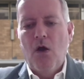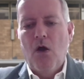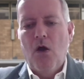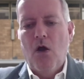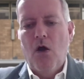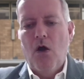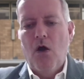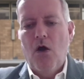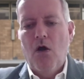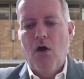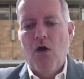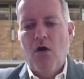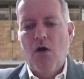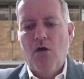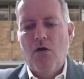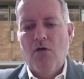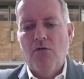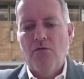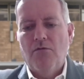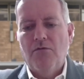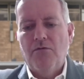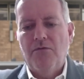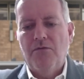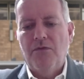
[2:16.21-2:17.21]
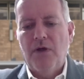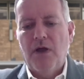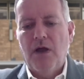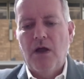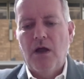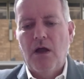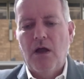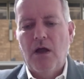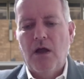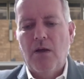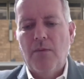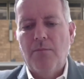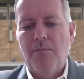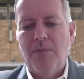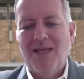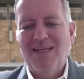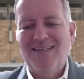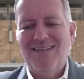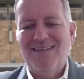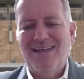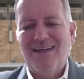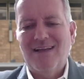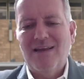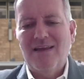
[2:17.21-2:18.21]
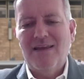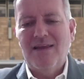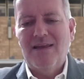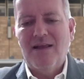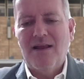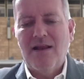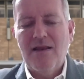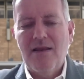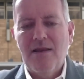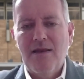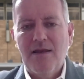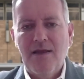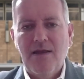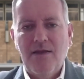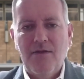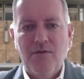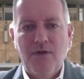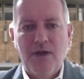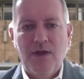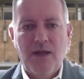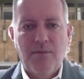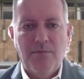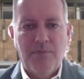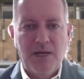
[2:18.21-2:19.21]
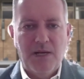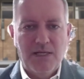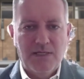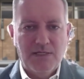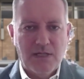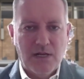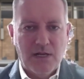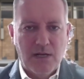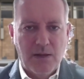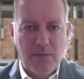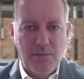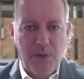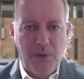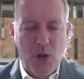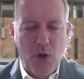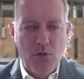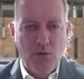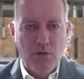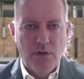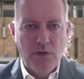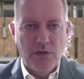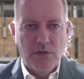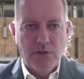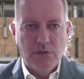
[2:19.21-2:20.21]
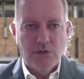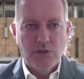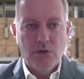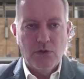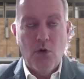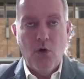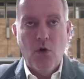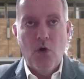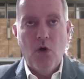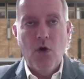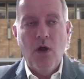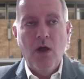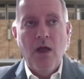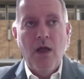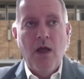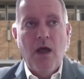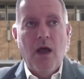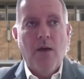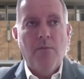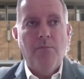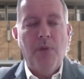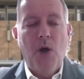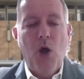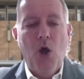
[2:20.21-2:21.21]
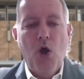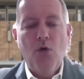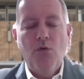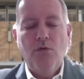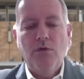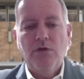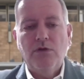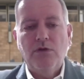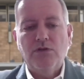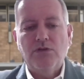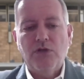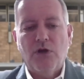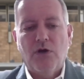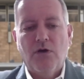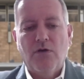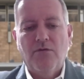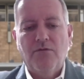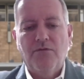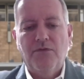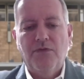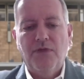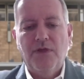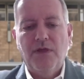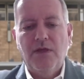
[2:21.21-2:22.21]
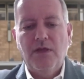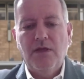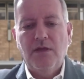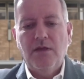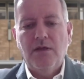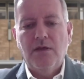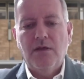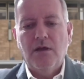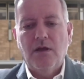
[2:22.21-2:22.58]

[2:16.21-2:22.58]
of basically clearing political opponents or opponents of the